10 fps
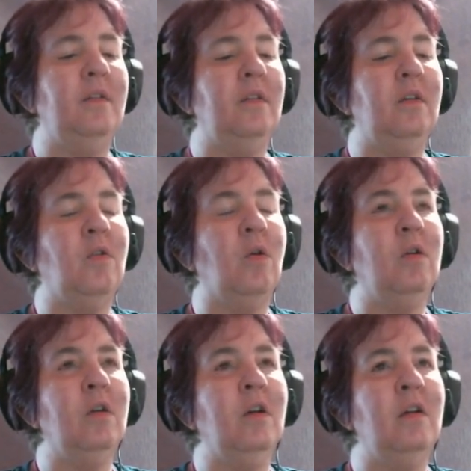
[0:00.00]

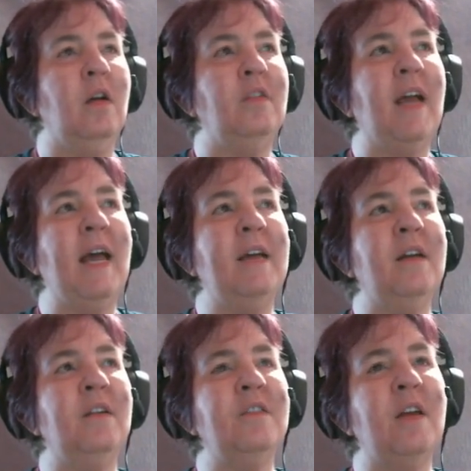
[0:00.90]
corner or
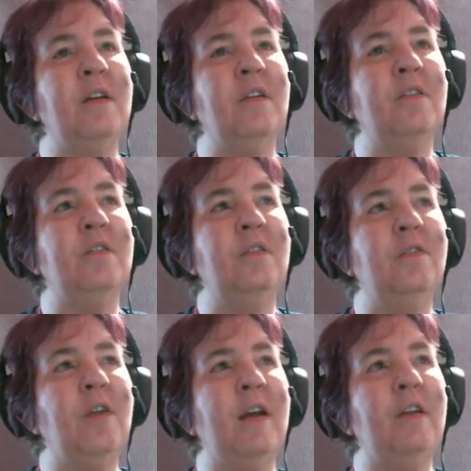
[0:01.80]
diagonal centers.
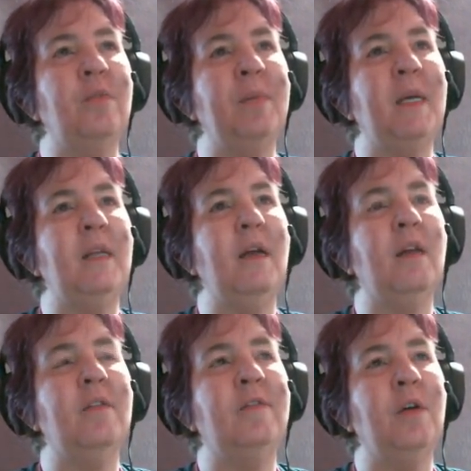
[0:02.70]
Fridays will be the
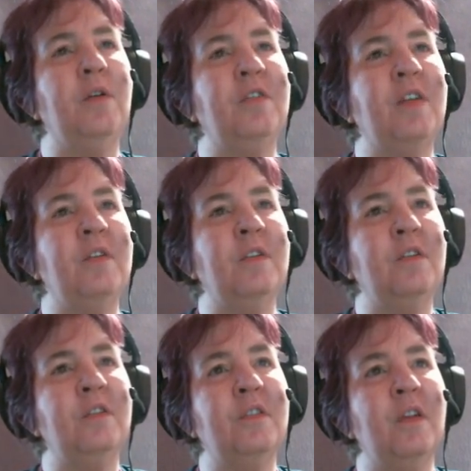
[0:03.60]
other floater
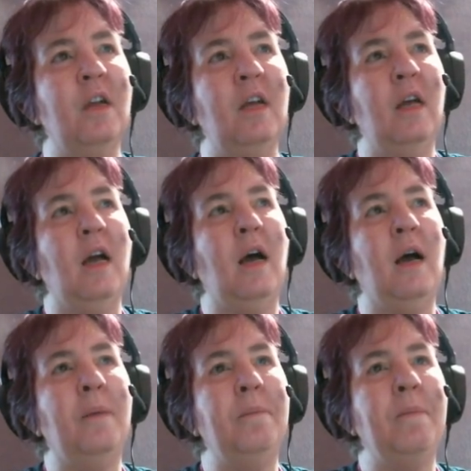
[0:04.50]
centers.
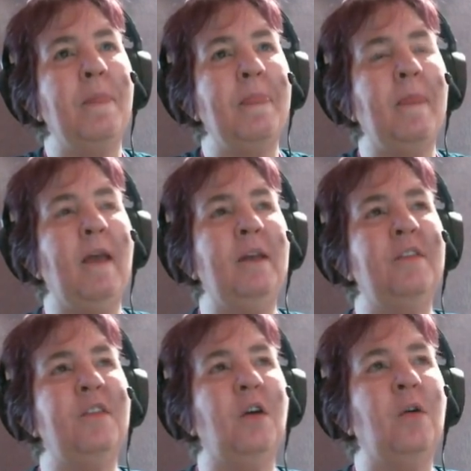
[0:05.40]
And
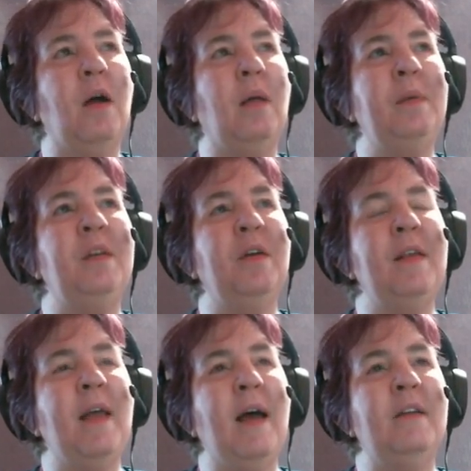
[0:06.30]
so I'll be doing
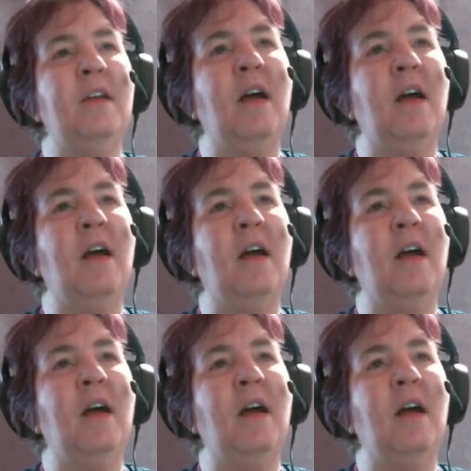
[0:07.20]
that